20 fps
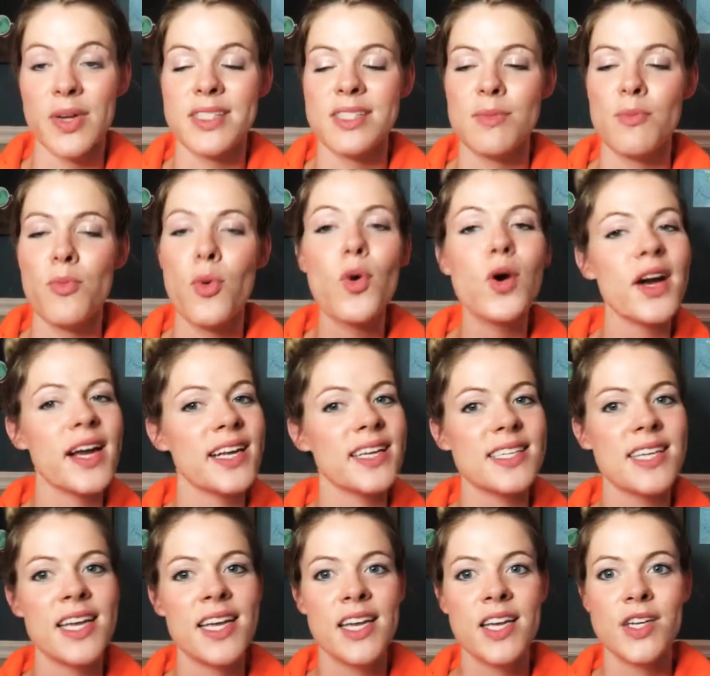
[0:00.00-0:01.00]
it's
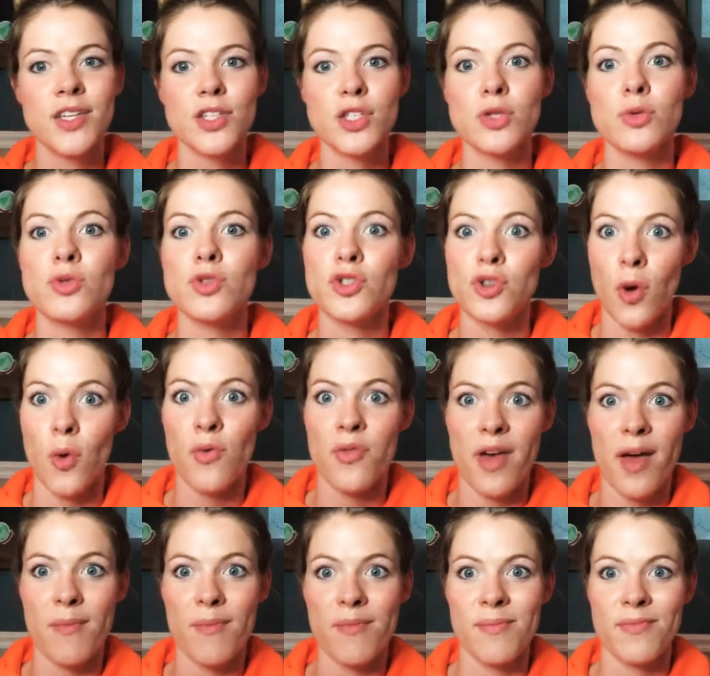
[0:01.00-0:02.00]
important to show
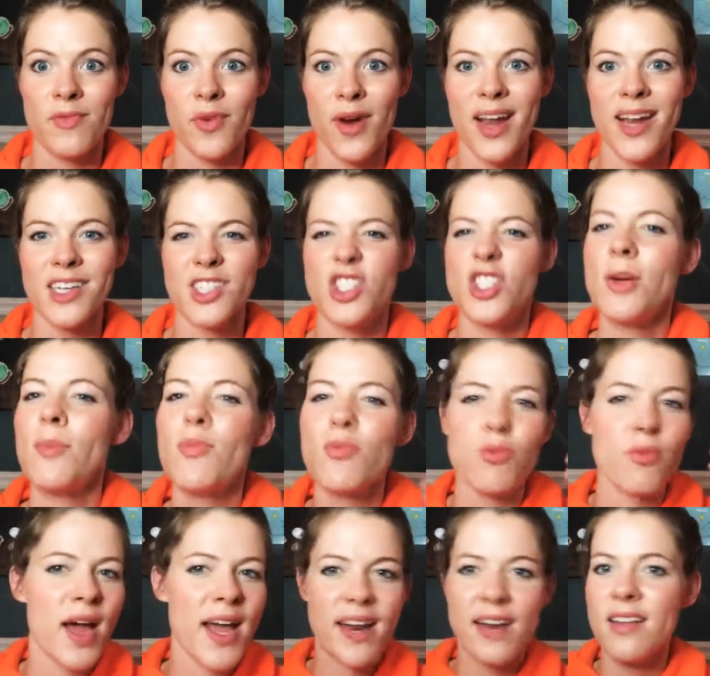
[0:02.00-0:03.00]
them, right? Jump
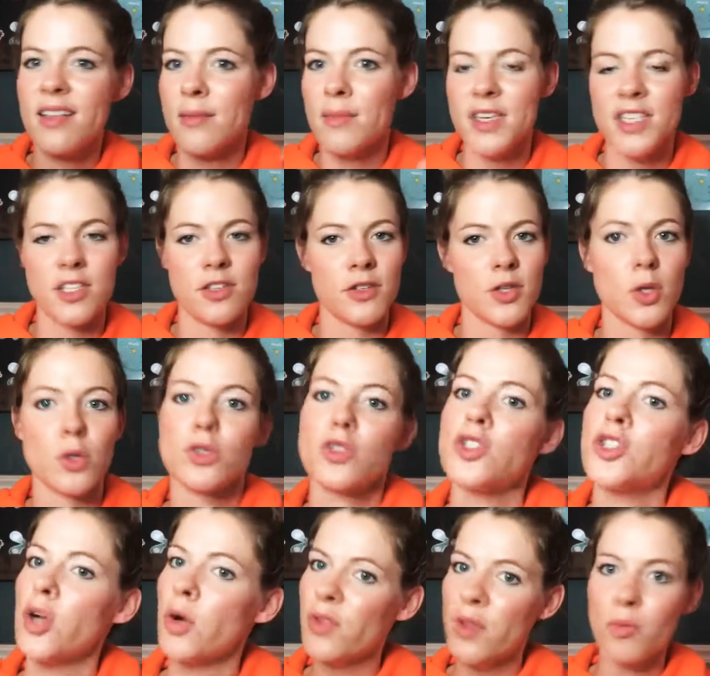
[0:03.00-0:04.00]
right into the material,
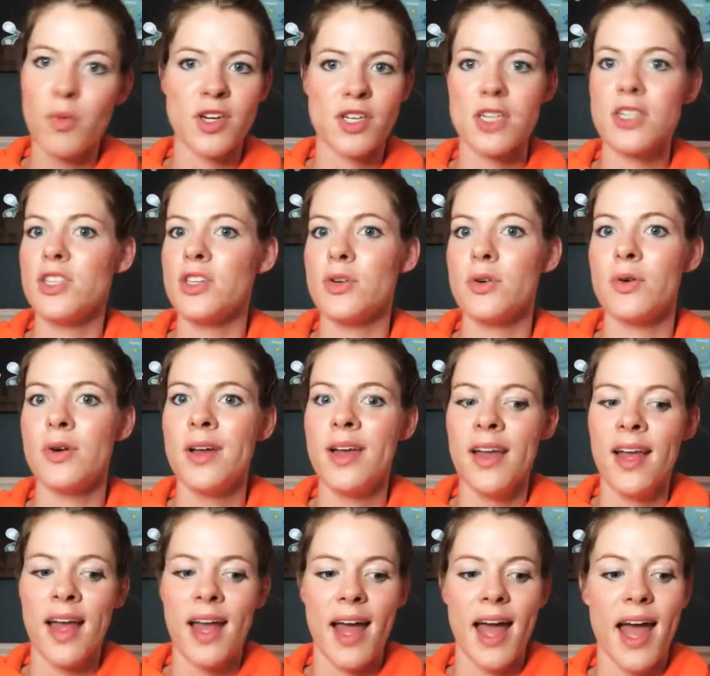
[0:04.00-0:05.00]
show them what to do,
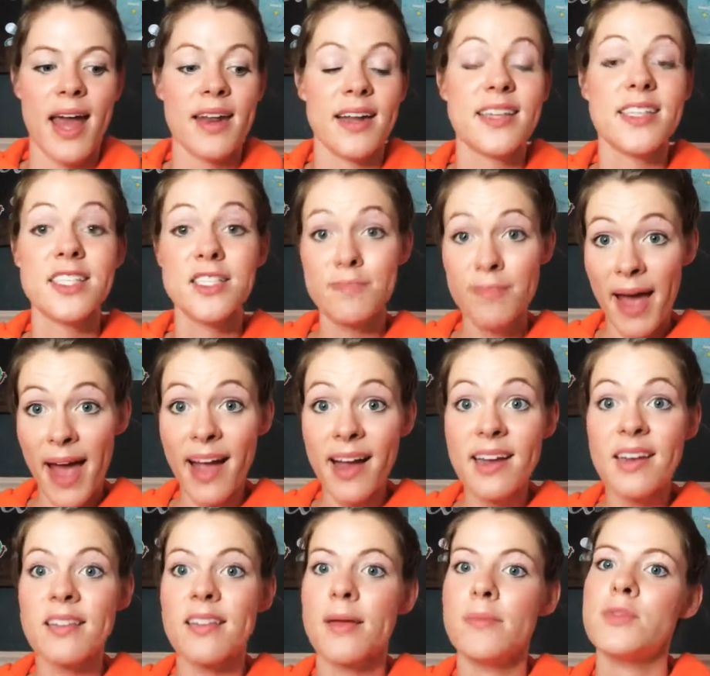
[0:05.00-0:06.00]
and
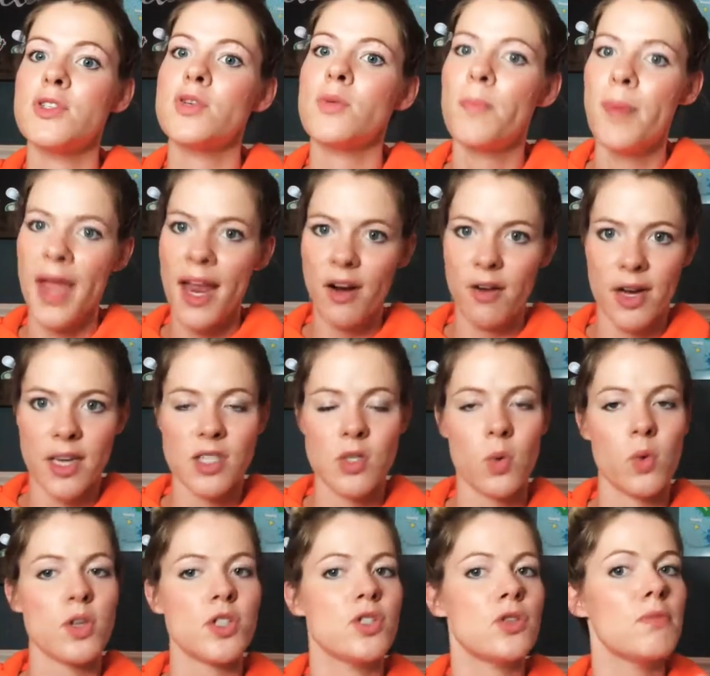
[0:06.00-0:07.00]
expect them to parrot
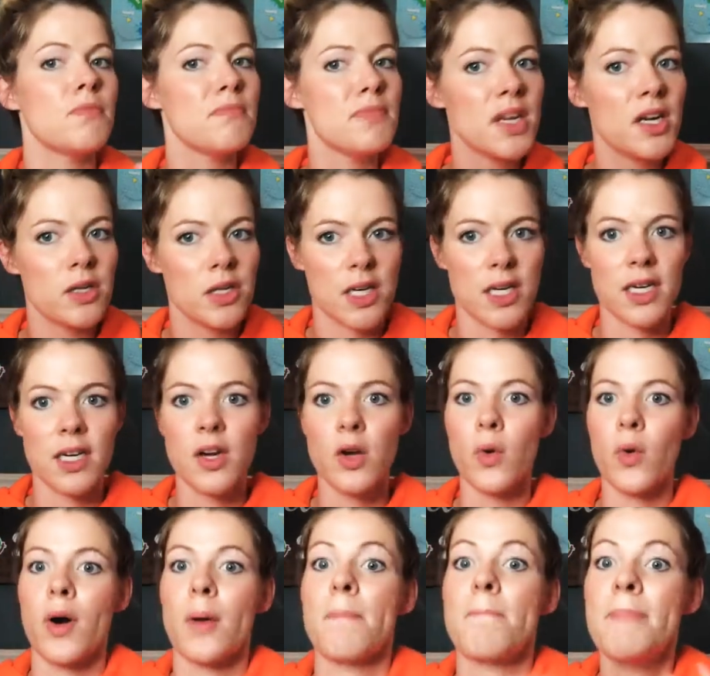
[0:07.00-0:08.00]
or to mirror
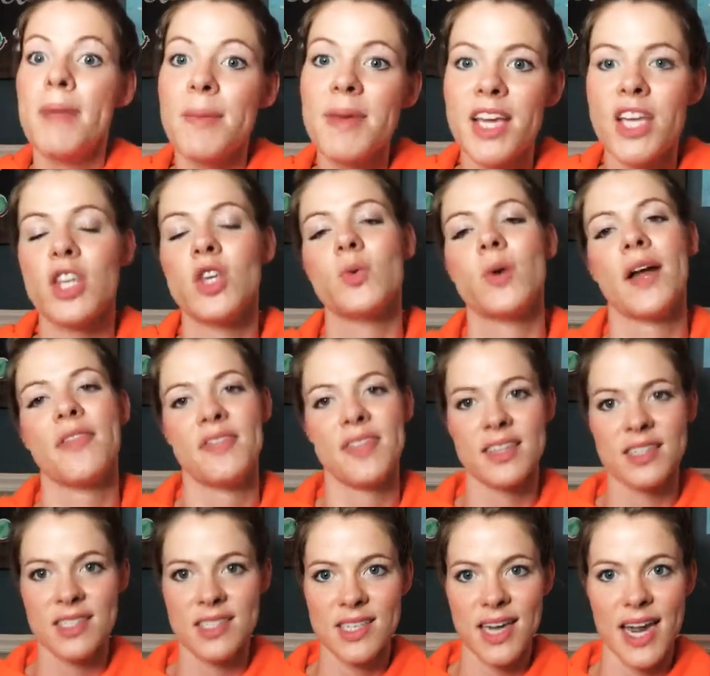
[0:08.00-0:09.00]
or mimic you at
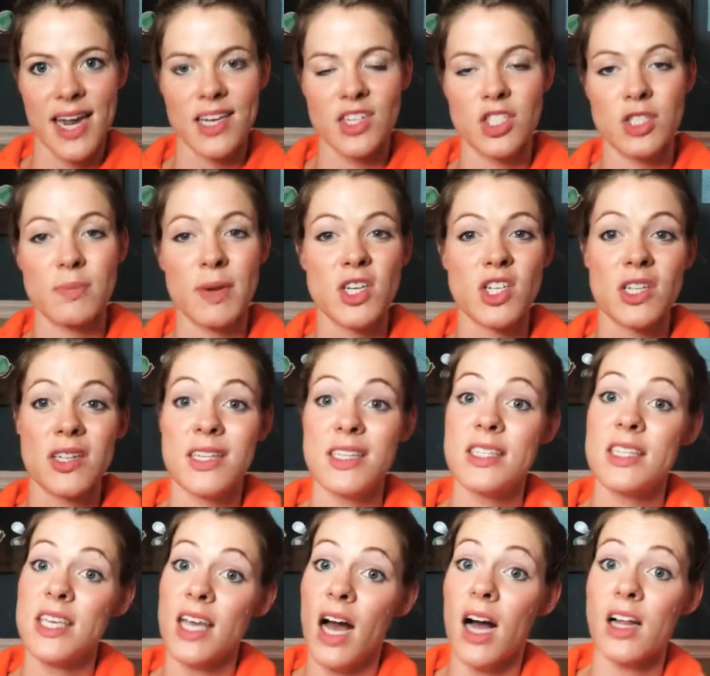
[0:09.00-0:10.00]
this stage, especially
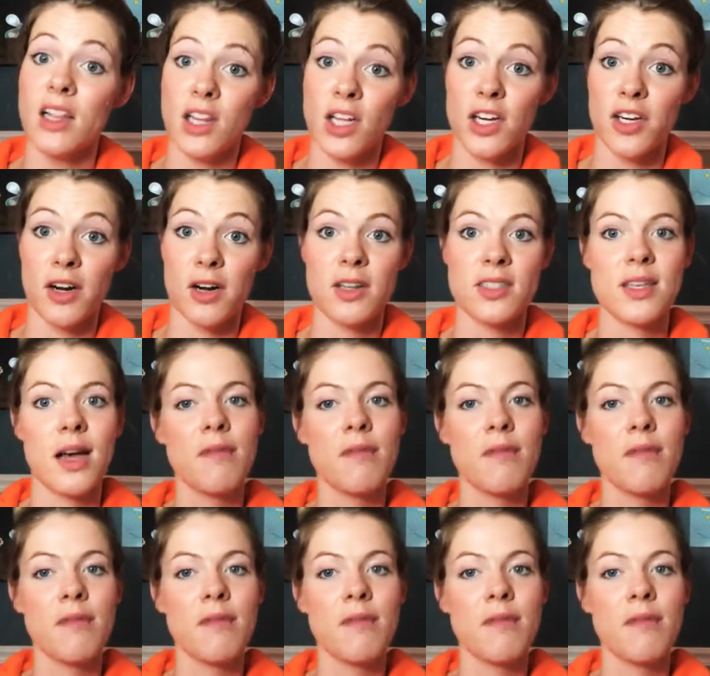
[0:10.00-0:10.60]
these young learners.